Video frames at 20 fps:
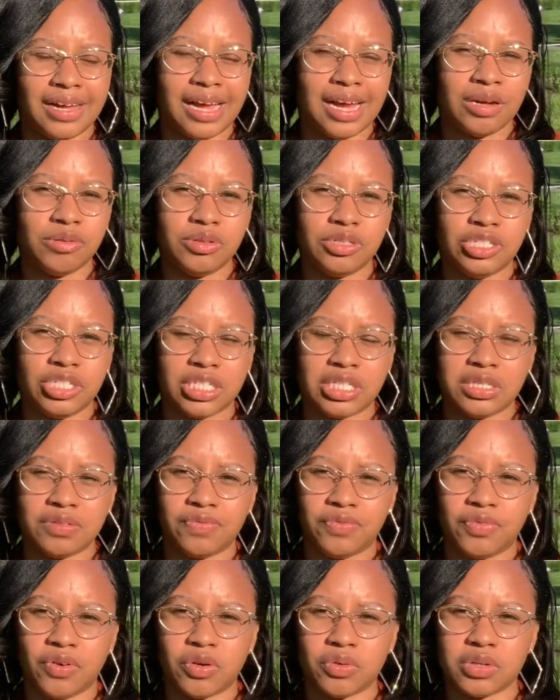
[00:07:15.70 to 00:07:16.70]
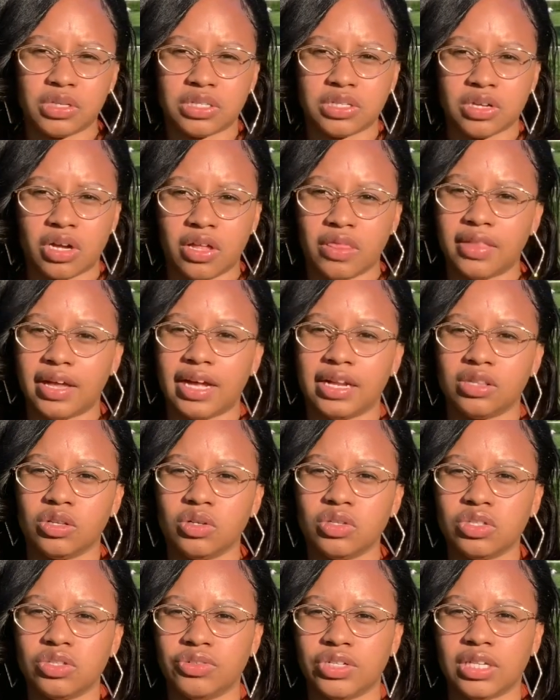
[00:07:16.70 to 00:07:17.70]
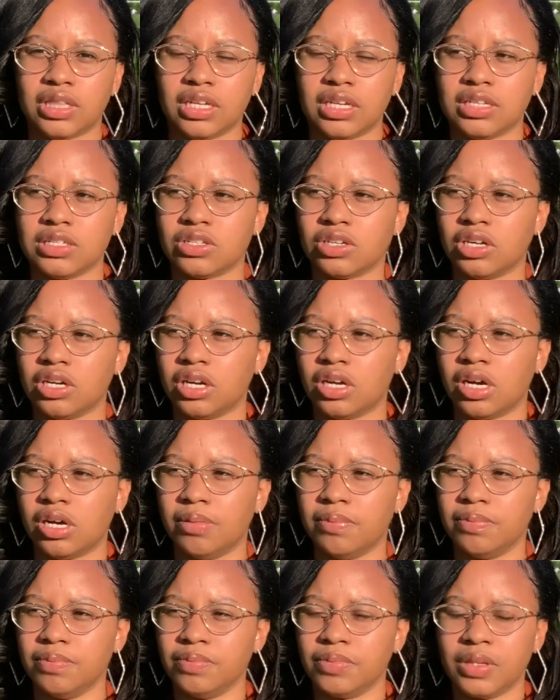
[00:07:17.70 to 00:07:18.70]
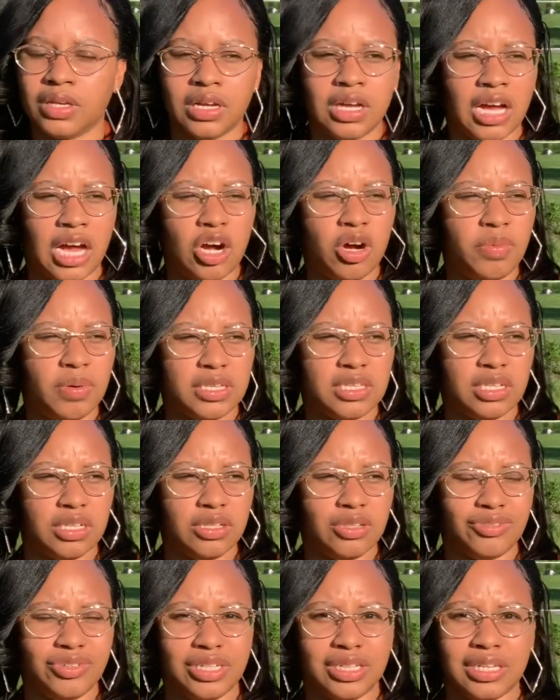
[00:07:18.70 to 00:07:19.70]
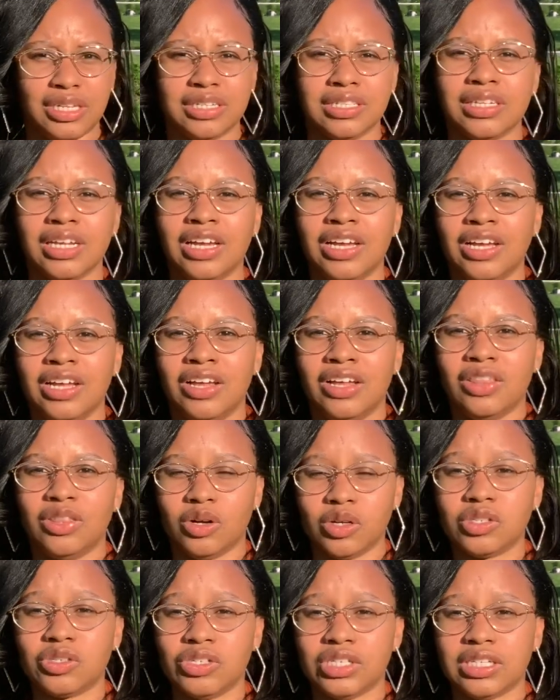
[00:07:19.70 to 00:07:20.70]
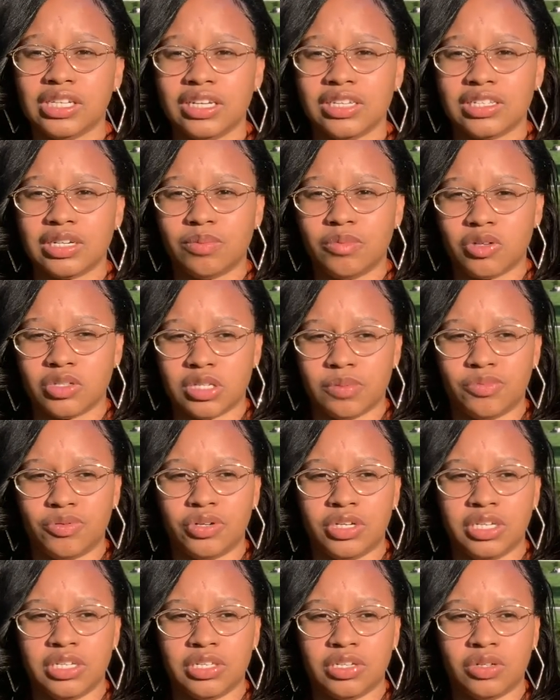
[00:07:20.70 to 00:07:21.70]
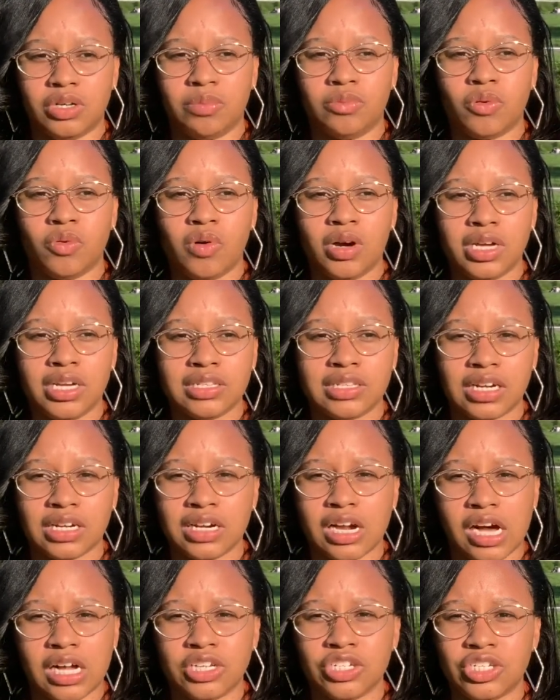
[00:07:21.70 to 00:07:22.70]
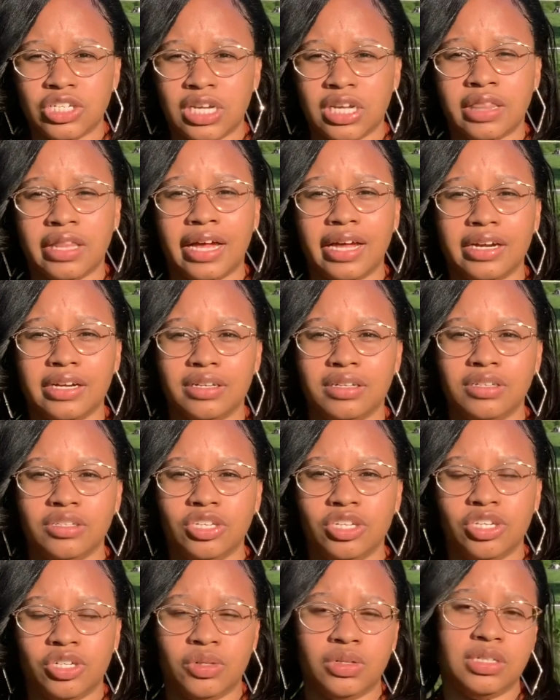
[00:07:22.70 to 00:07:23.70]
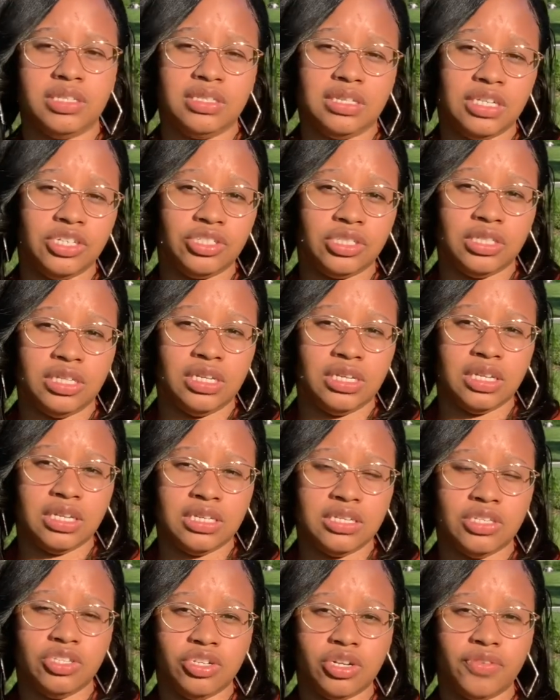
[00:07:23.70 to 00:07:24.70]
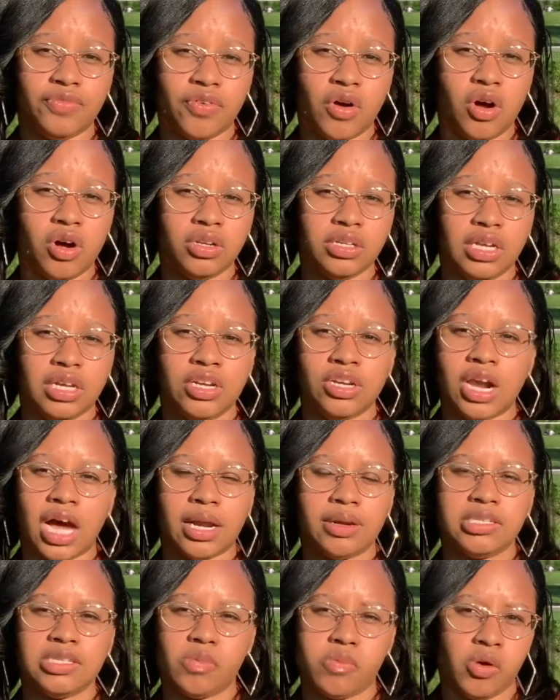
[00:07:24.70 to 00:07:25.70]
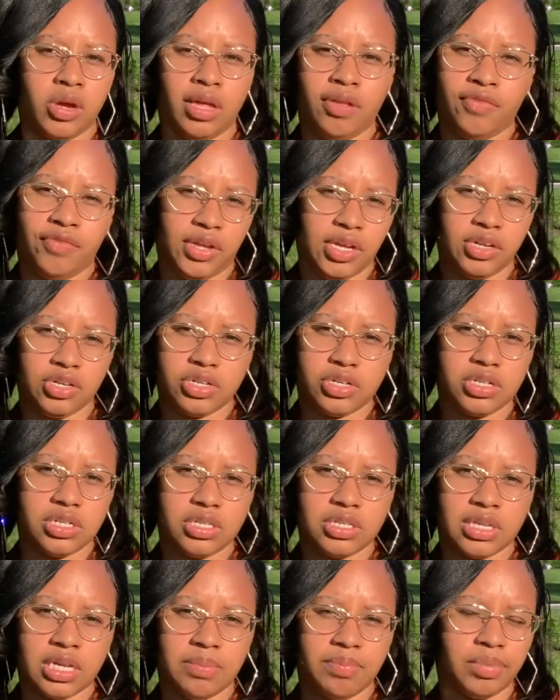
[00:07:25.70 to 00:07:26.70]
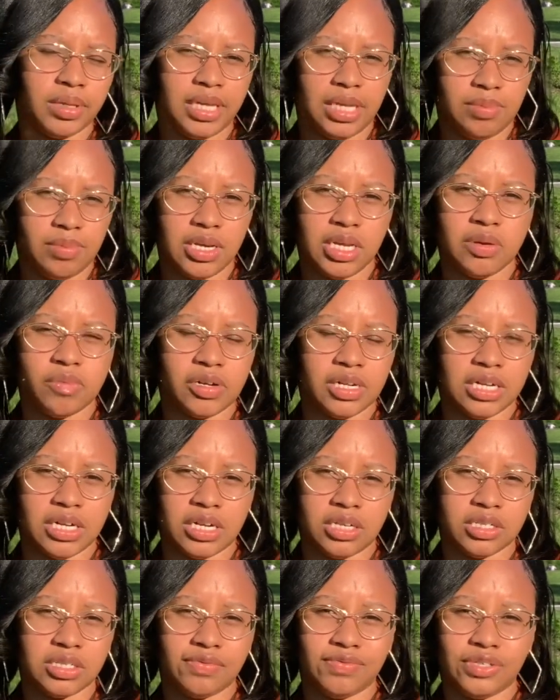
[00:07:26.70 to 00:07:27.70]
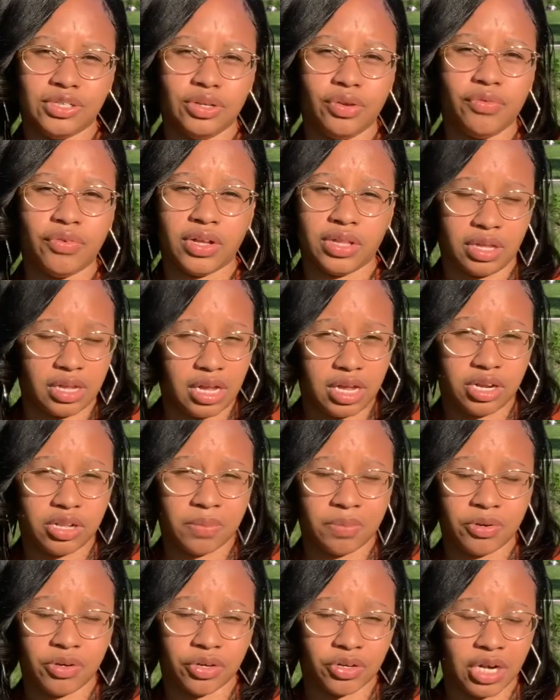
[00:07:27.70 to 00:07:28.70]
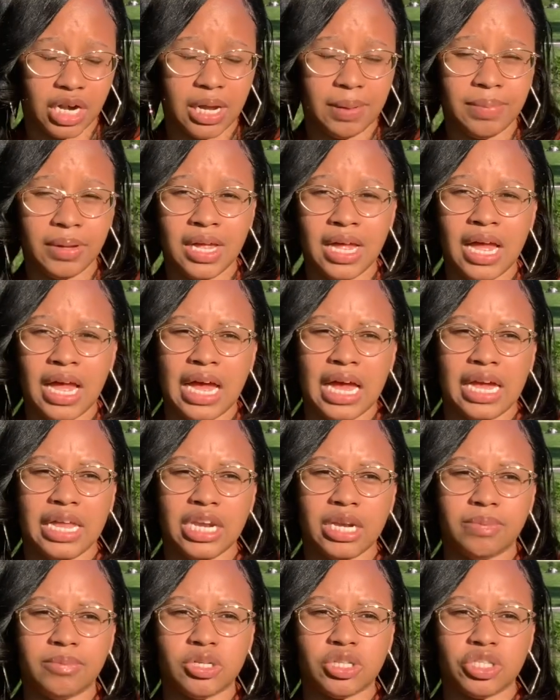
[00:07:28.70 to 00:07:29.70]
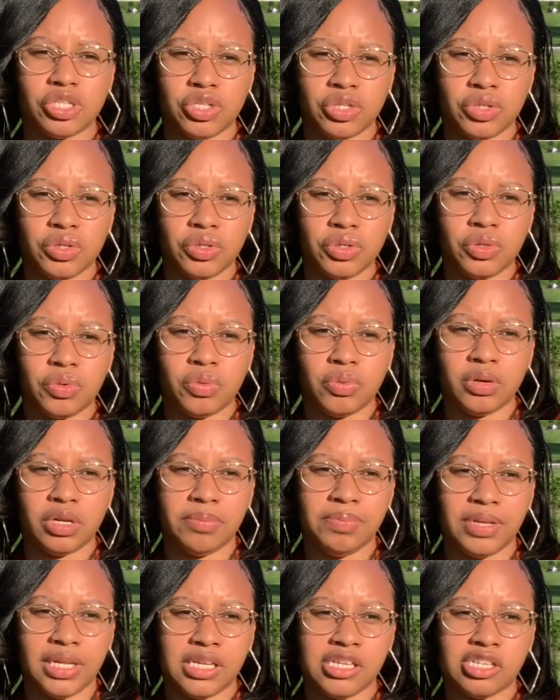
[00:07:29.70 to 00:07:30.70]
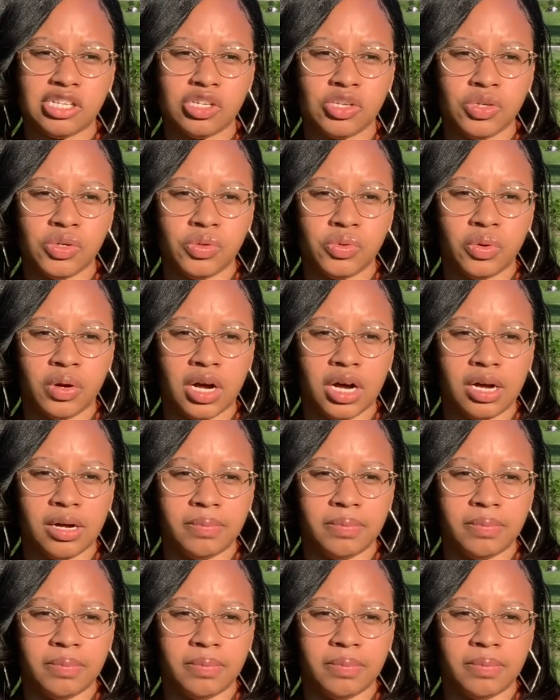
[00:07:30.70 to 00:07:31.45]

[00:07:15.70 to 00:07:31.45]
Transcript: I would just focus on that. Those three things are I hope I said three things. Those three things are most important. So number one is acknowledging that essentially is your fault, and not to point fingers and blame anyone else for you failing out of the program. And number two would be to